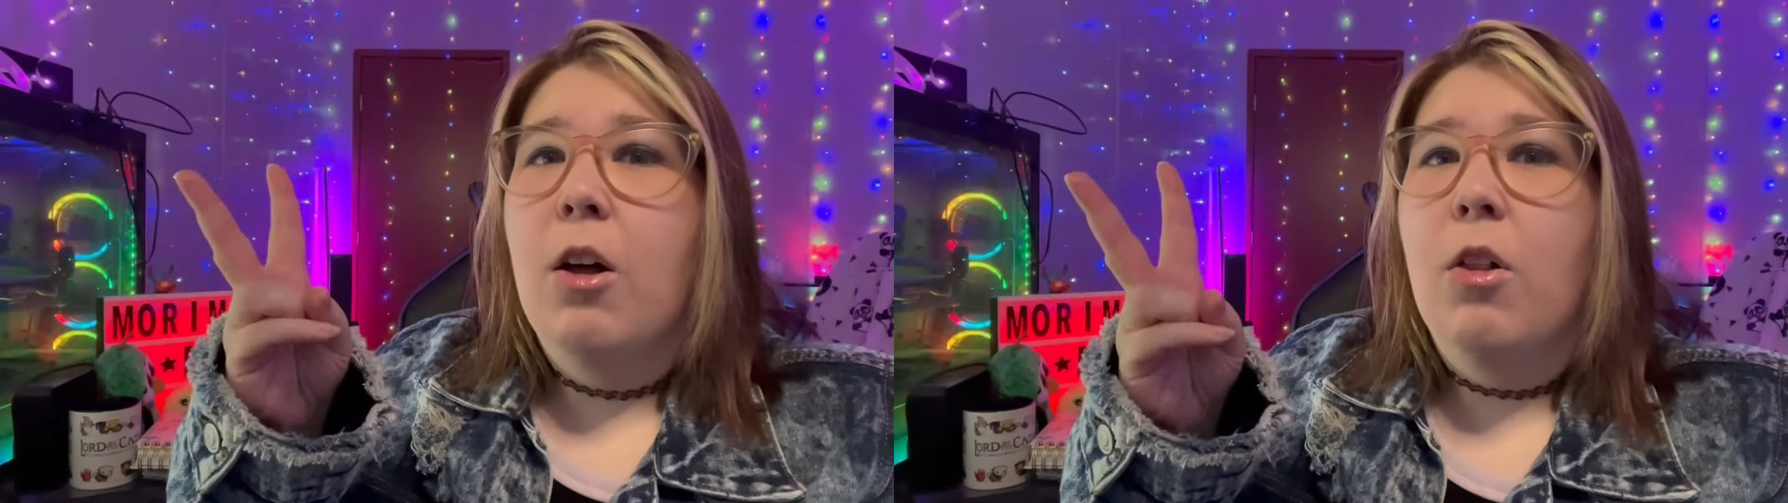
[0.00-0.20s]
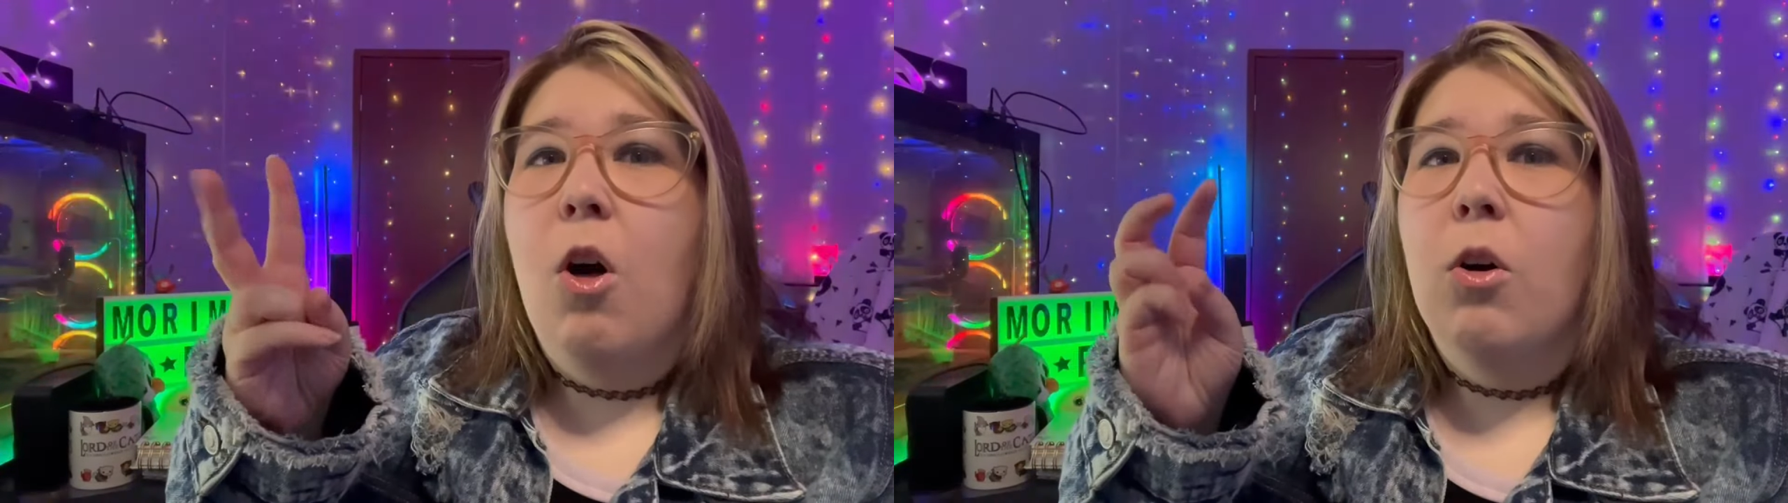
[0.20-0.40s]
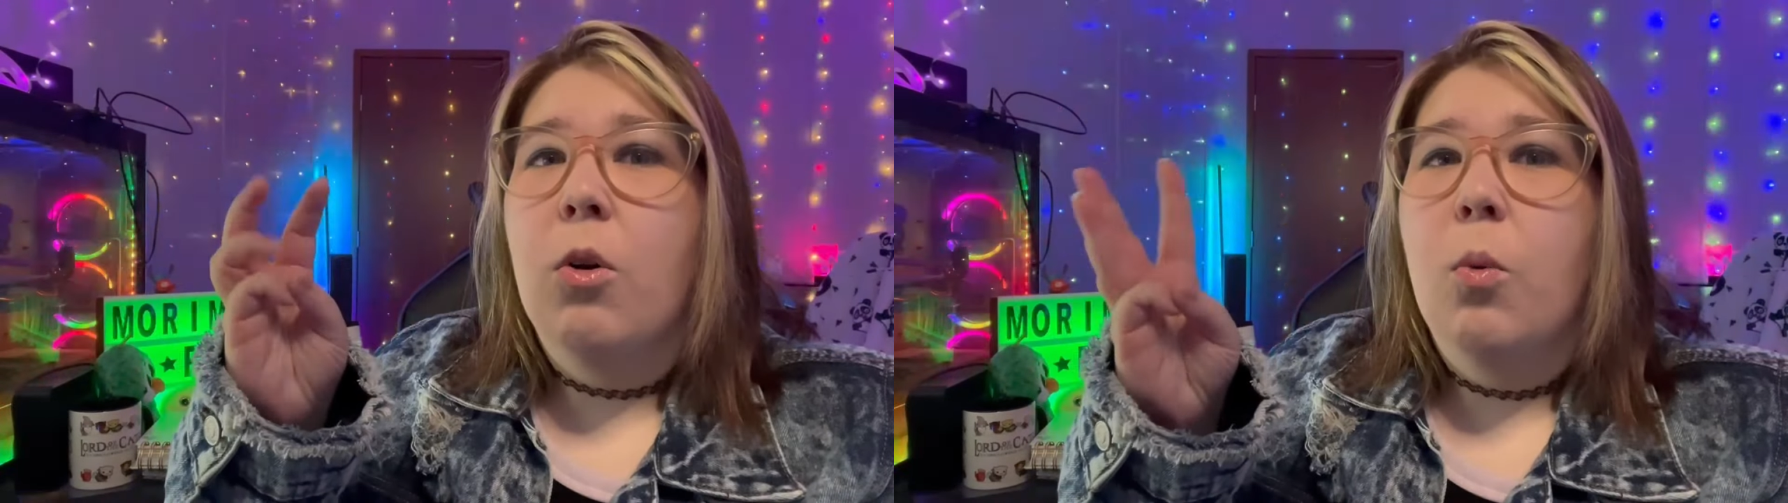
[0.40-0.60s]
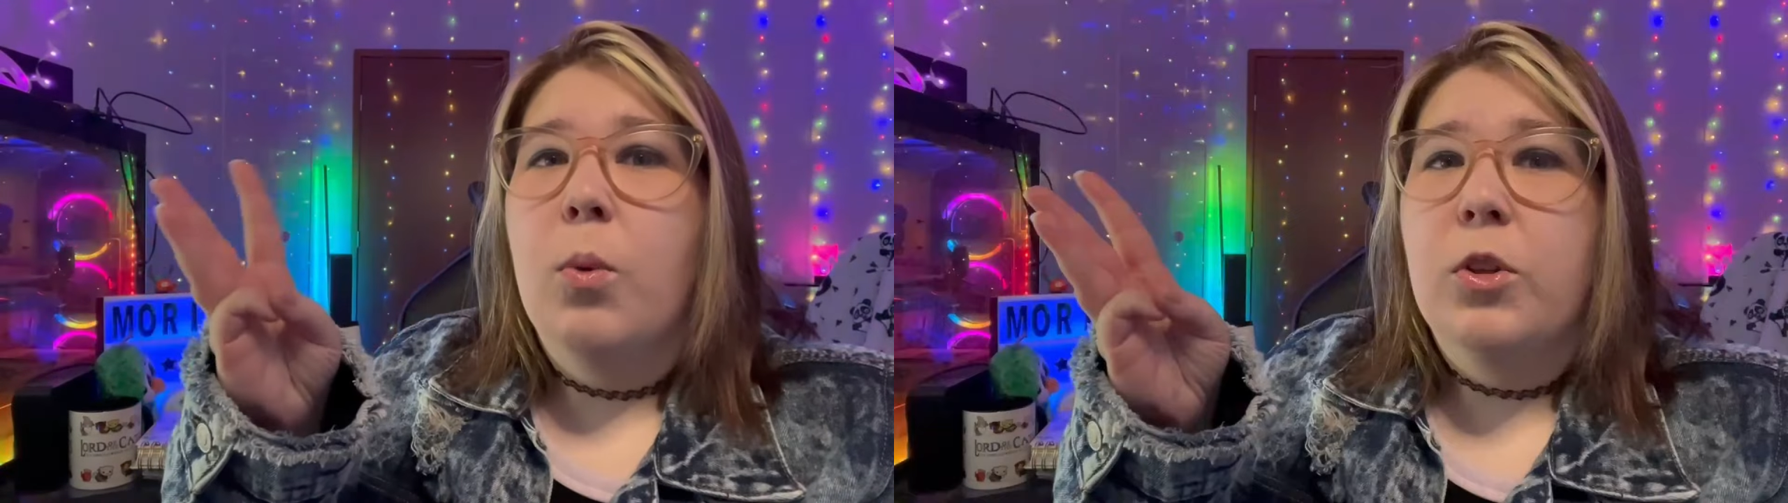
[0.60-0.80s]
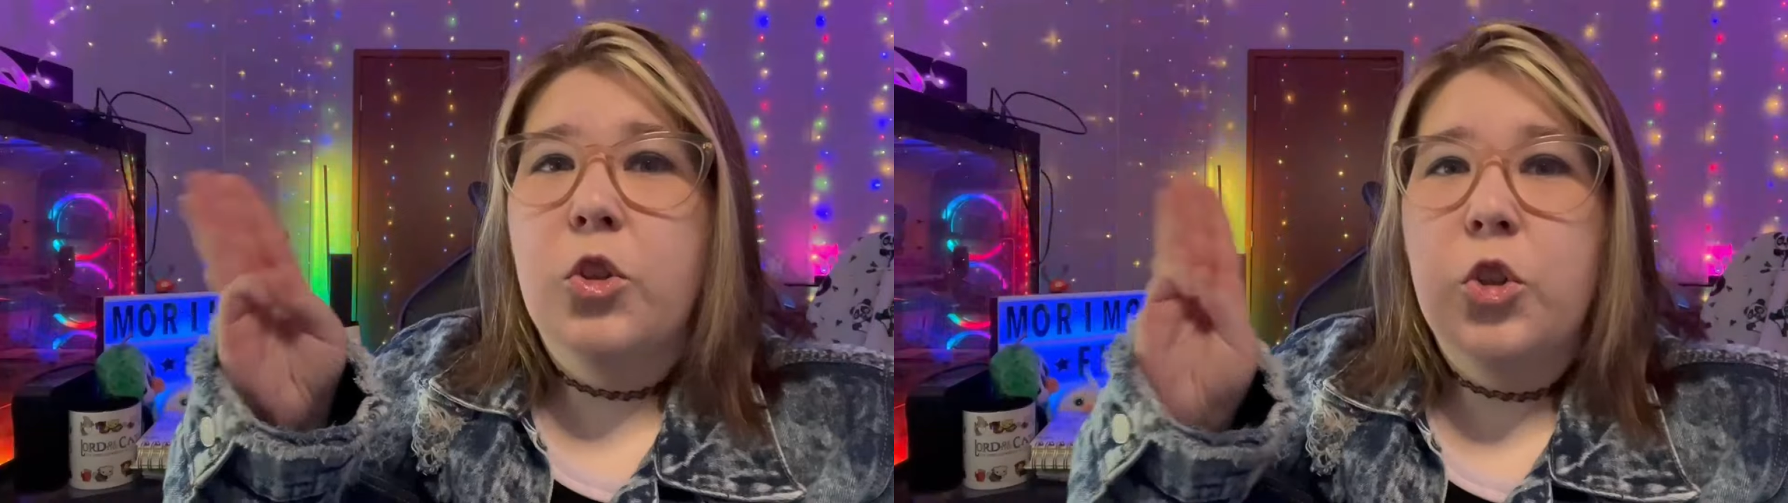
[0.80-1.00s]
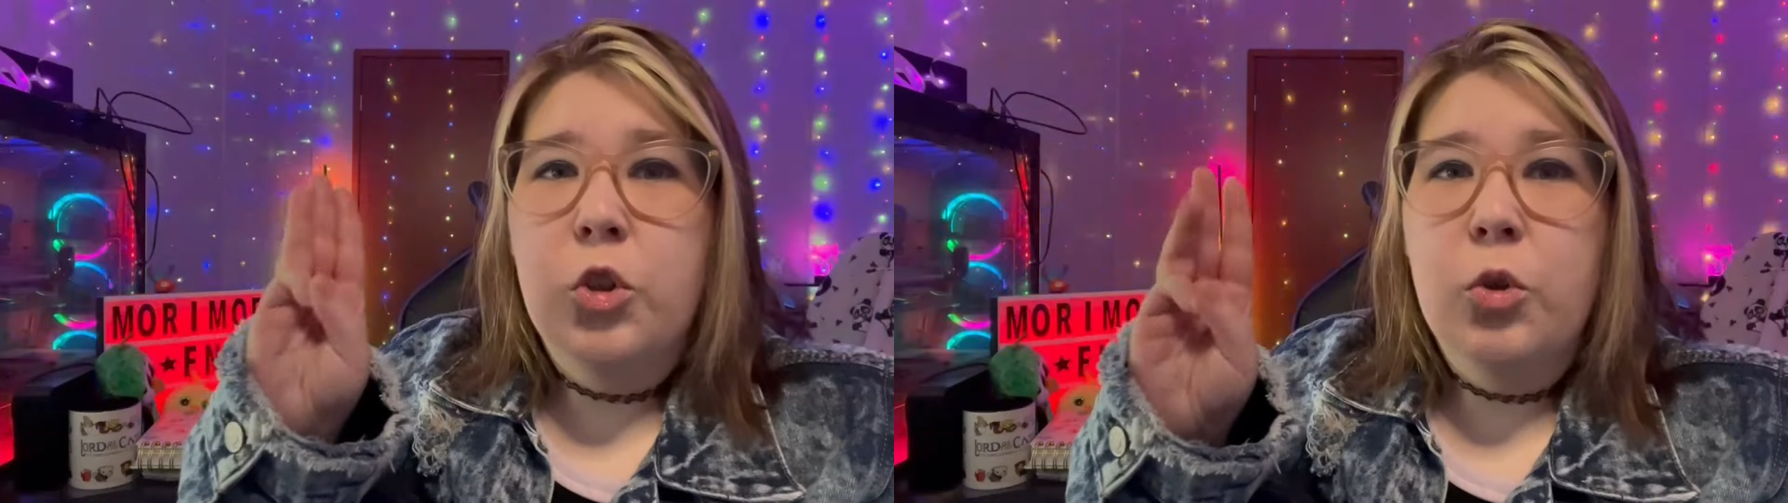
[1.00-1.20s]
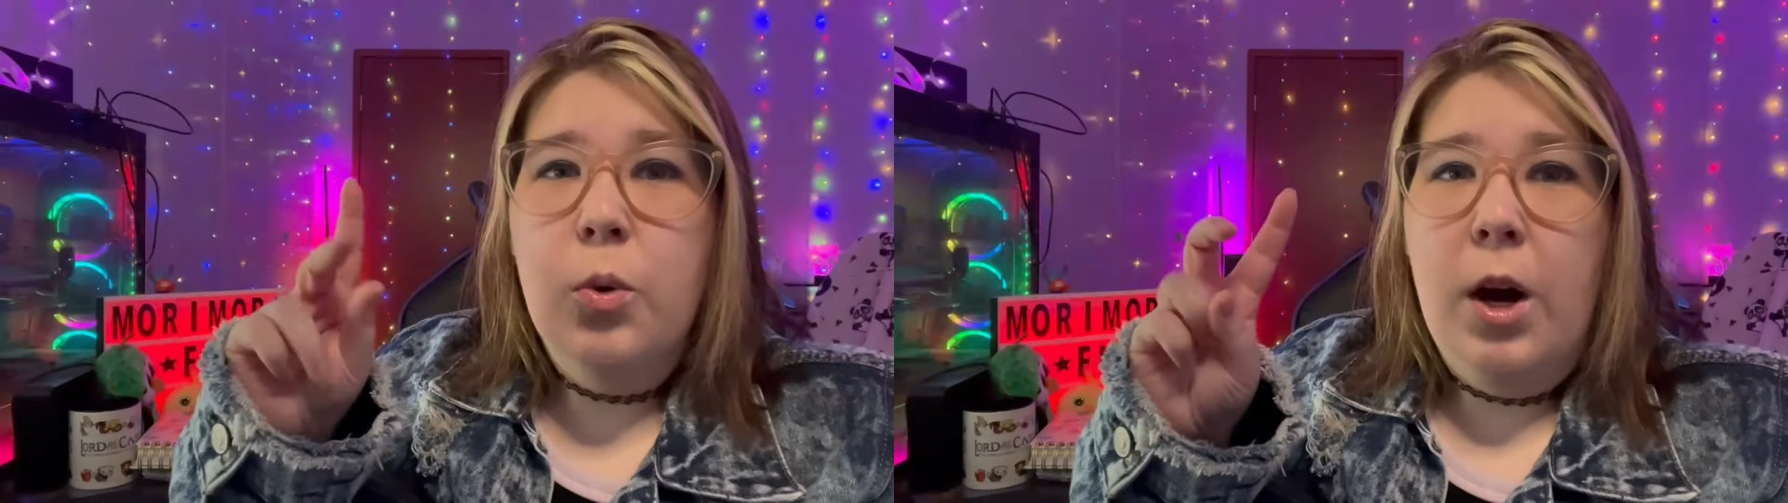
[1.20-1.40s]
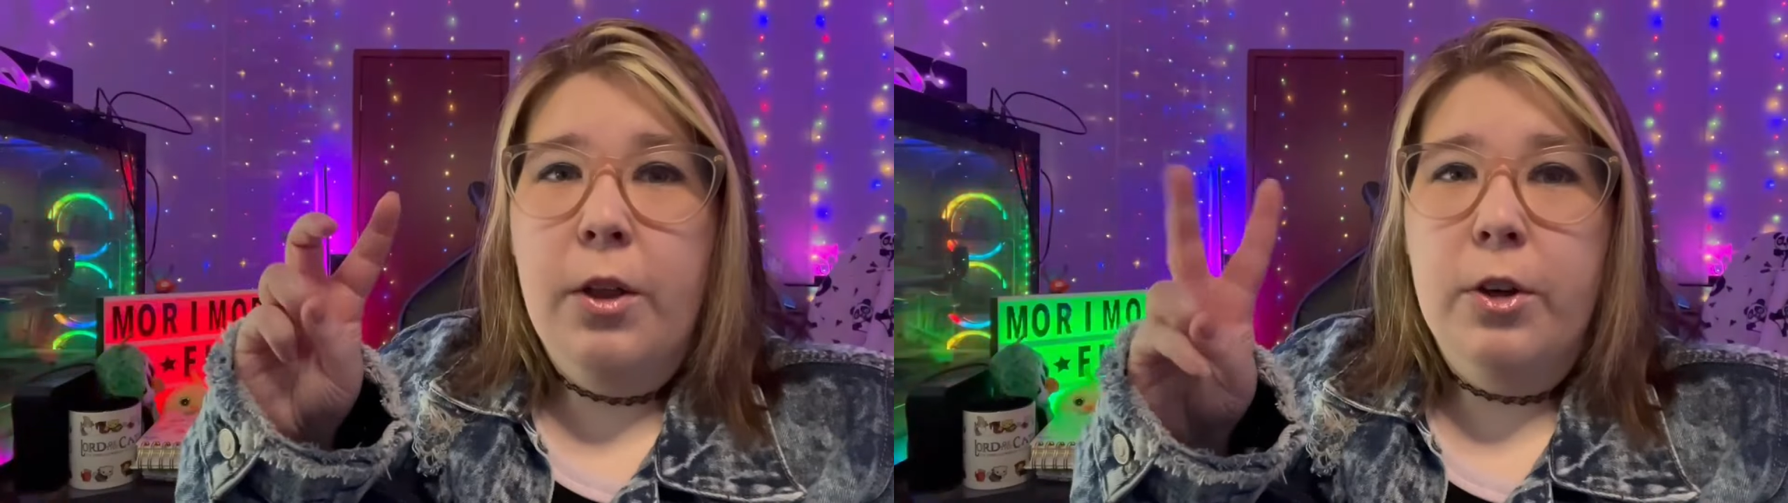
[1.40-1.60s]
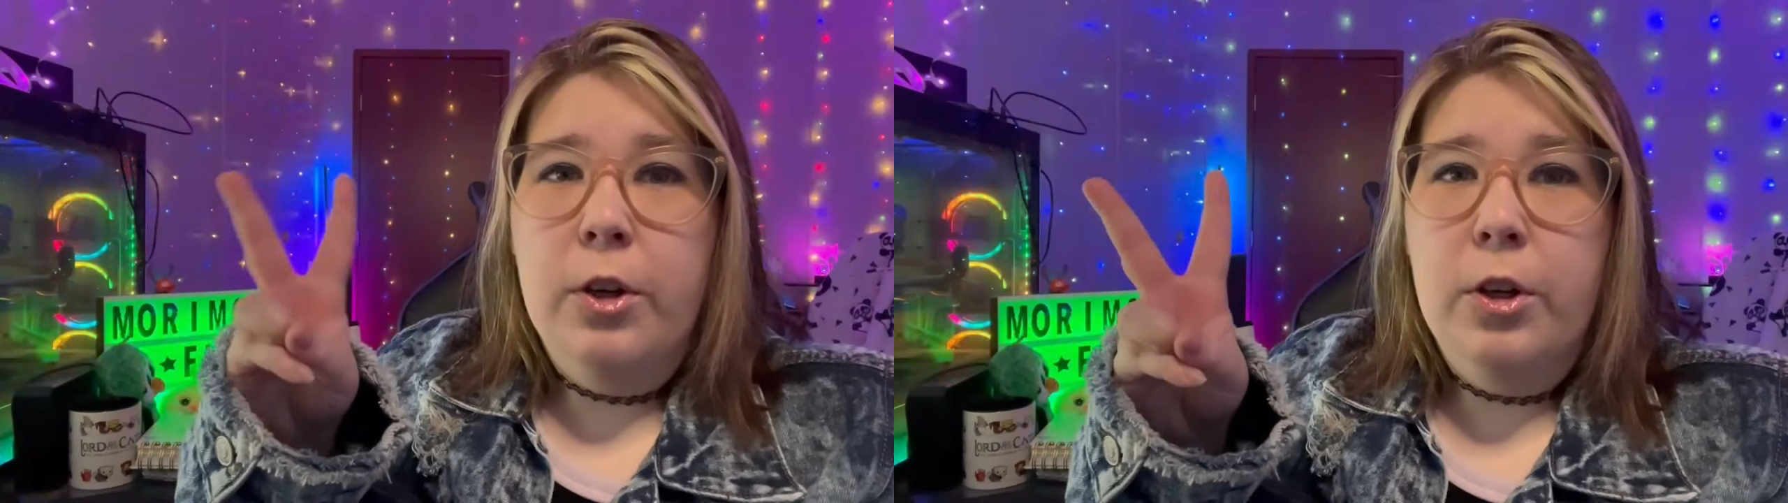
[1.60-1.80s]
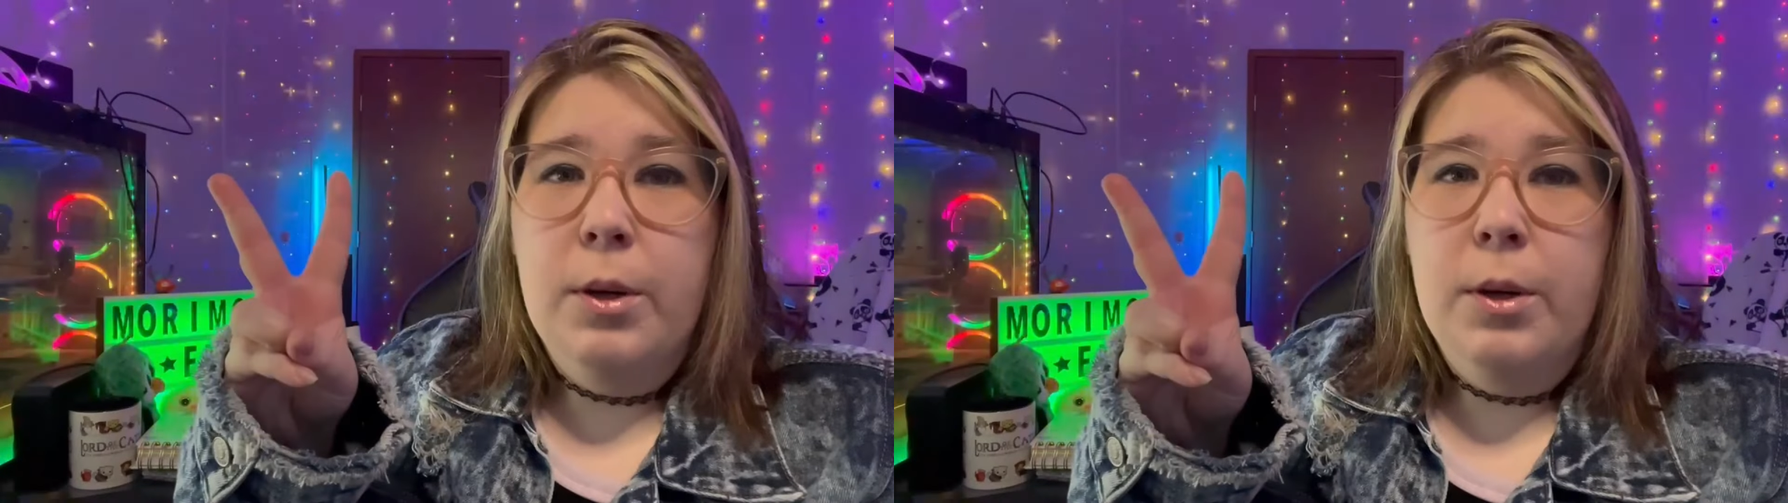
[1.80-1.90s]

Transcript: along with two other